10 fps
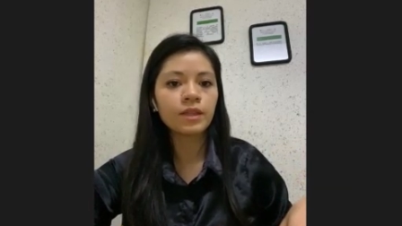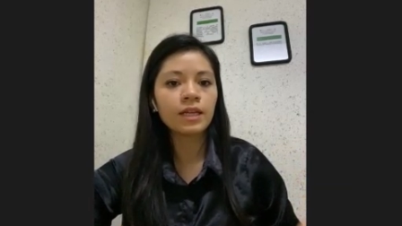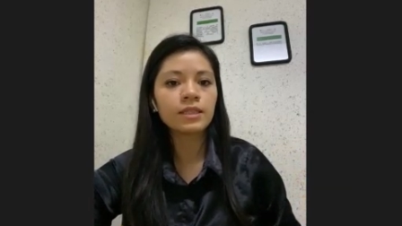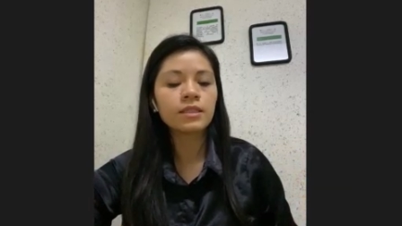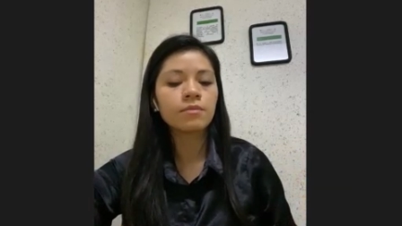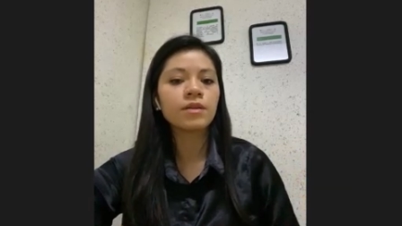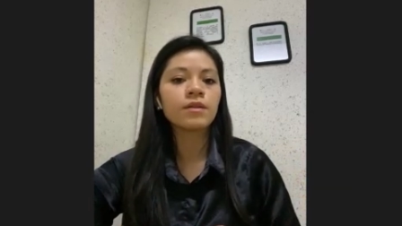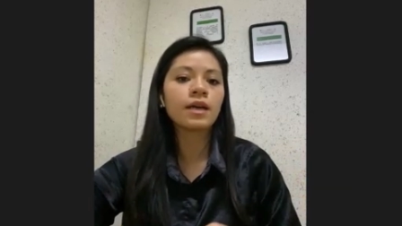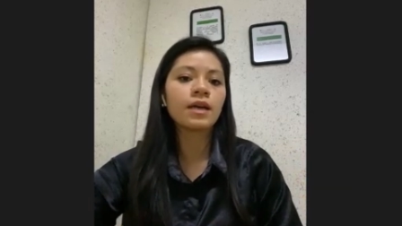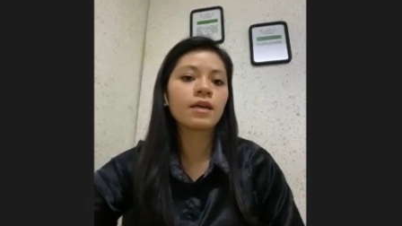Latin
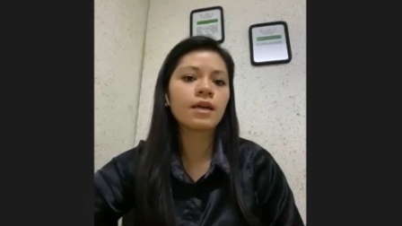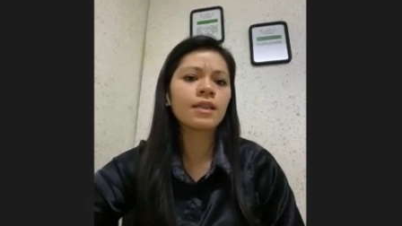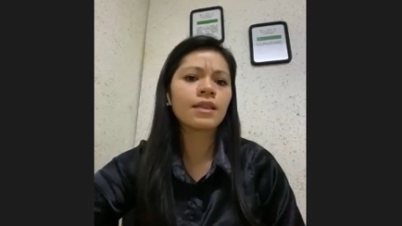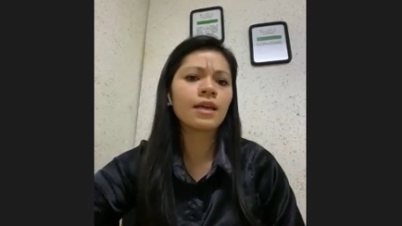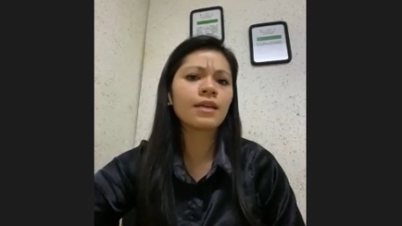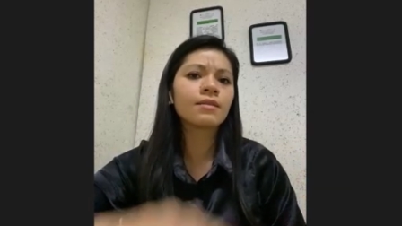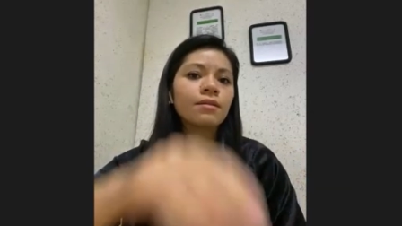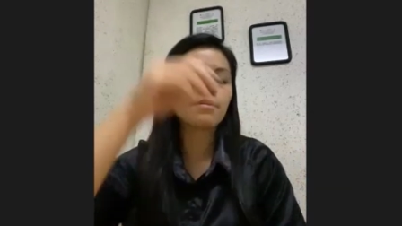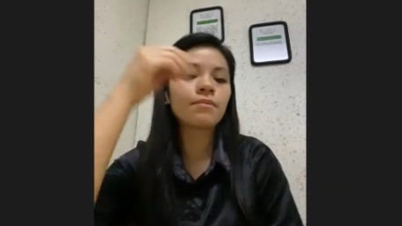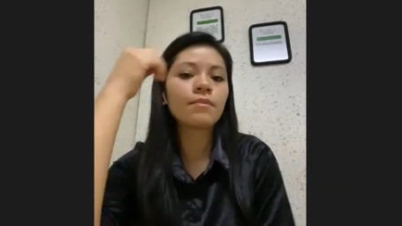America, I like
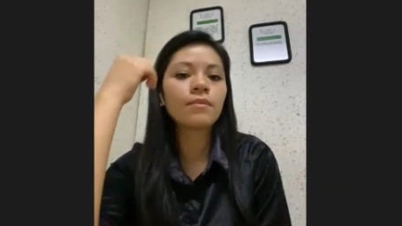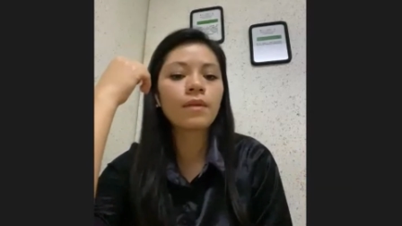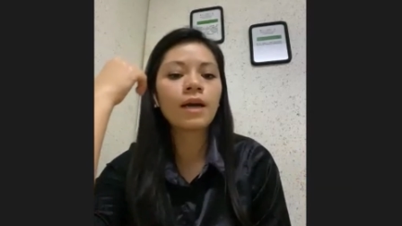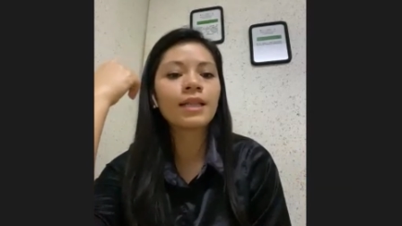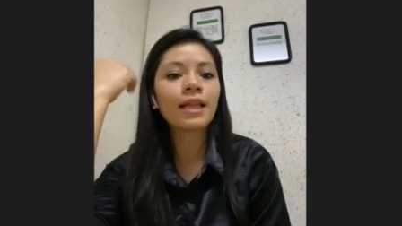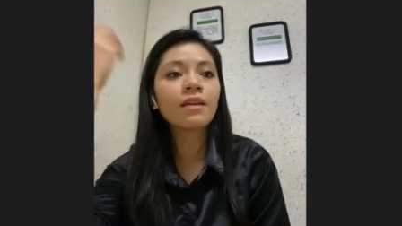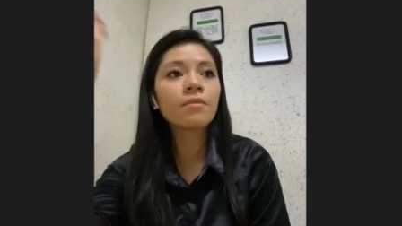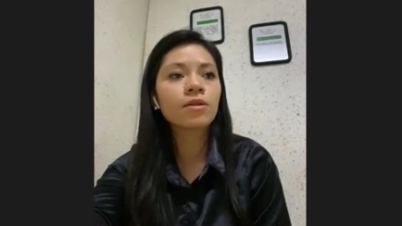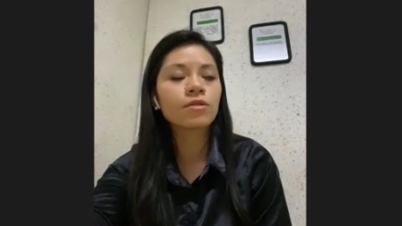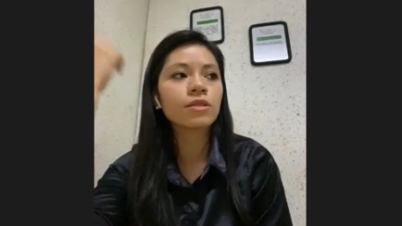I like
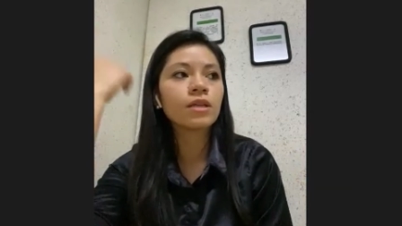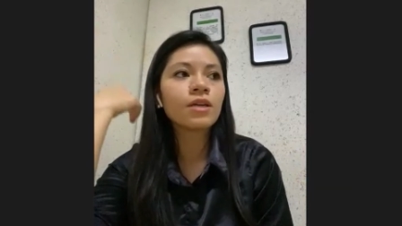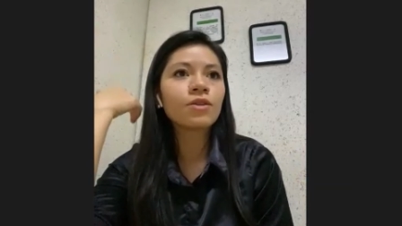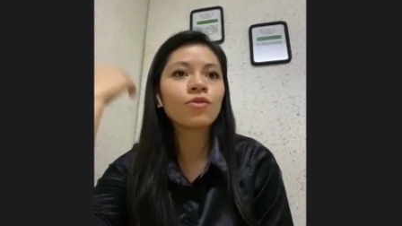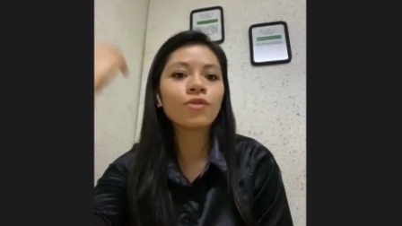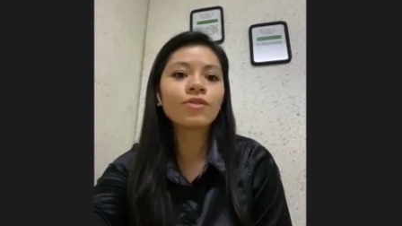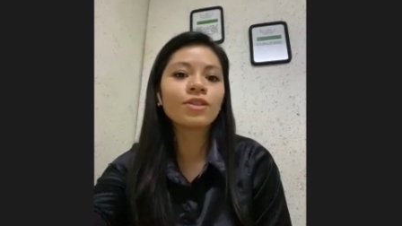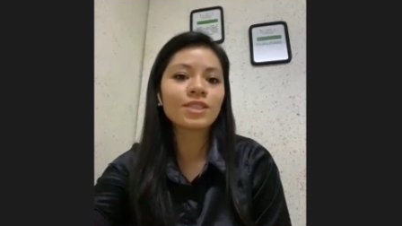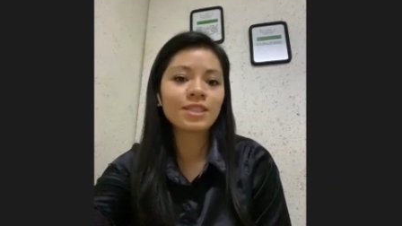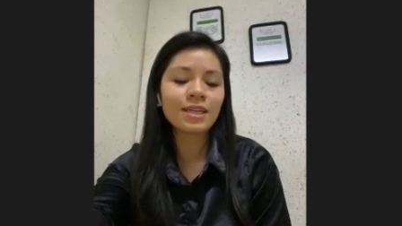because you
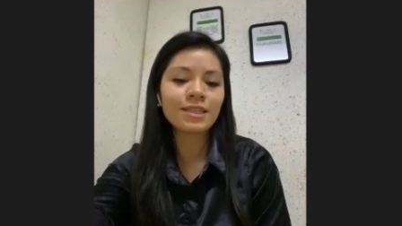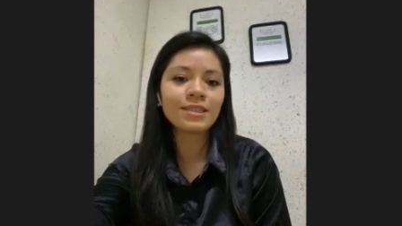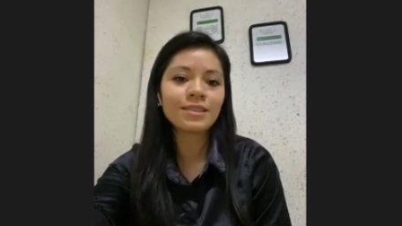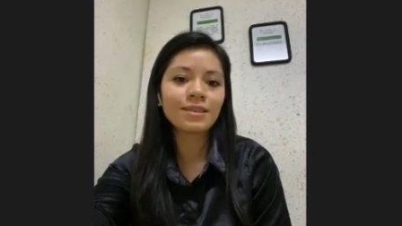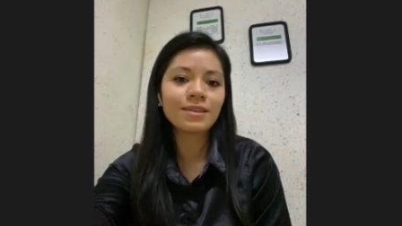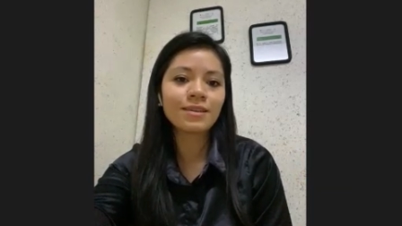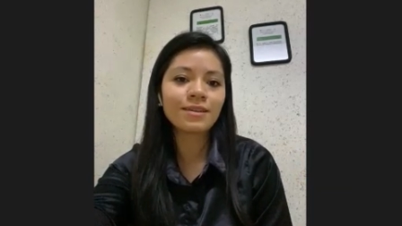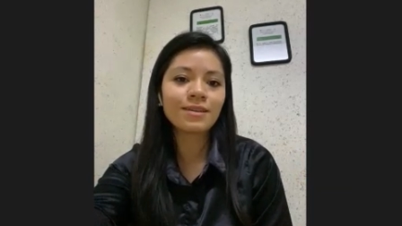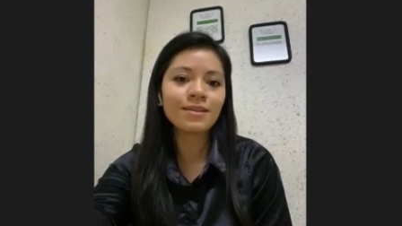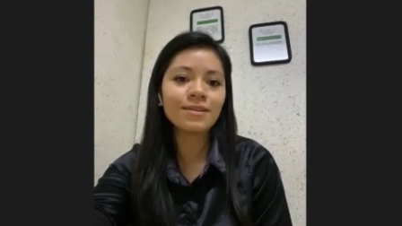understand
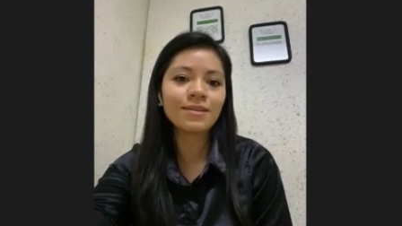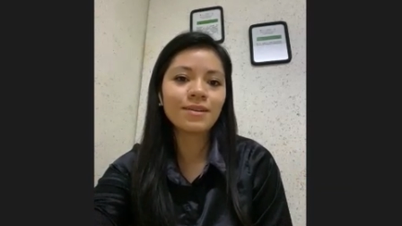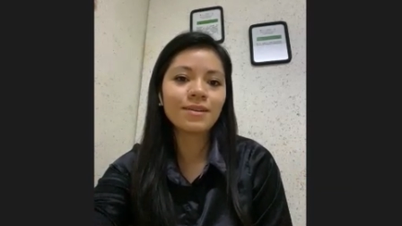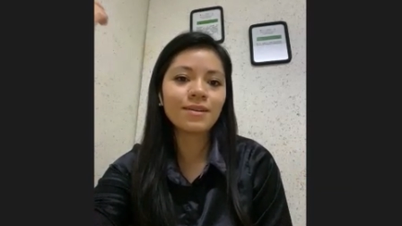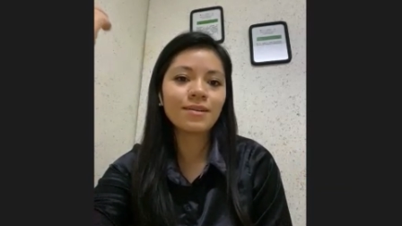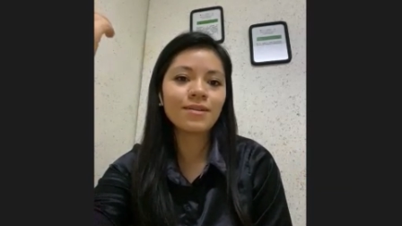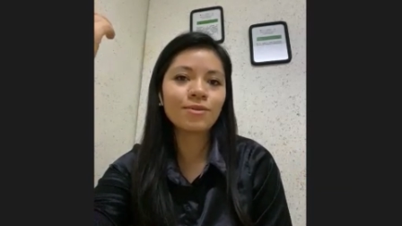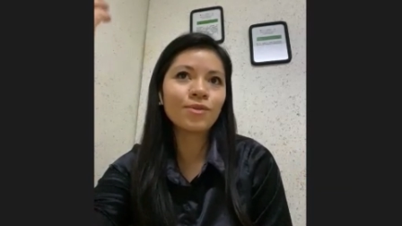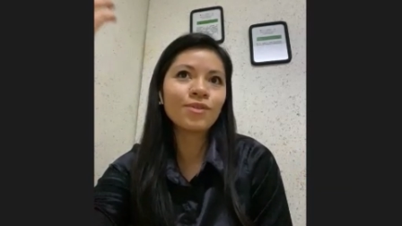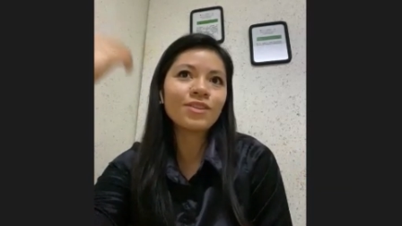uh,
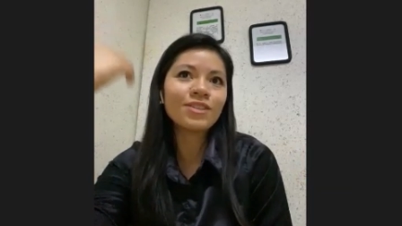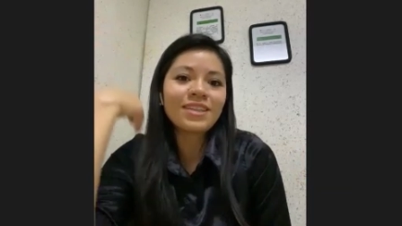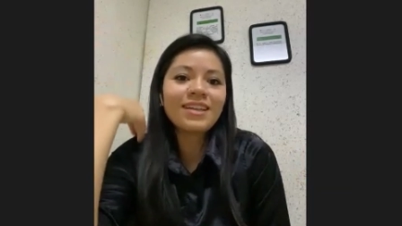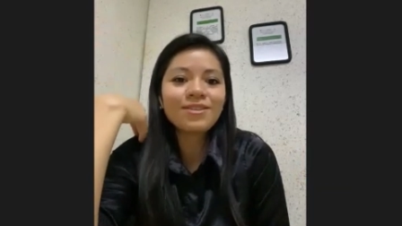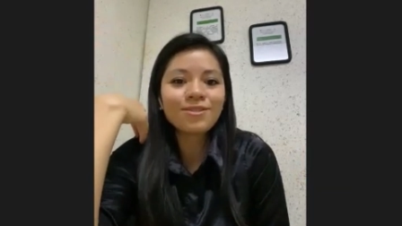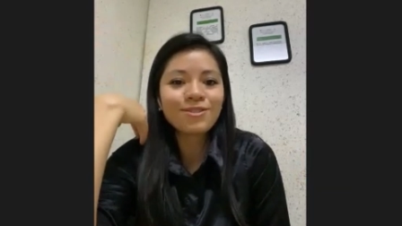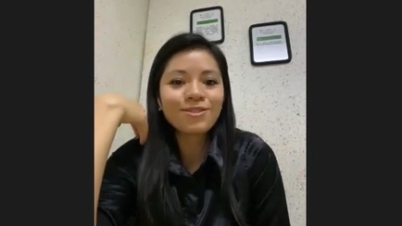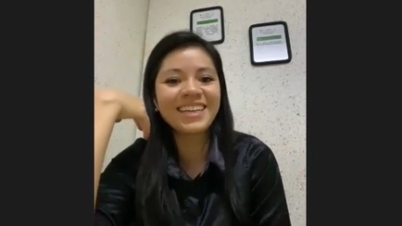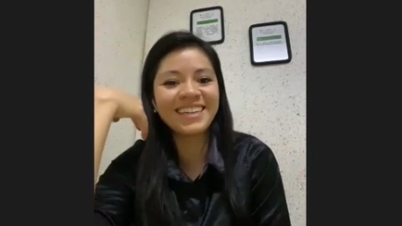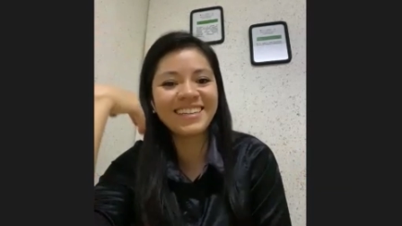you understand us.